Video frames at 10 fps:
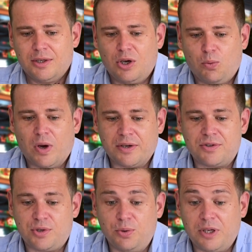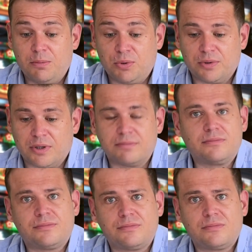at 1, 2 in the morning.
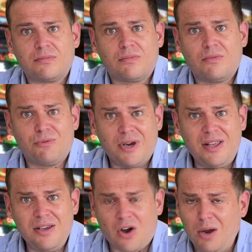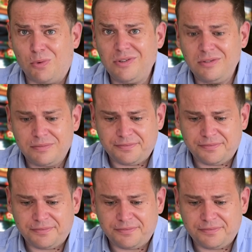Really? I wouldn't.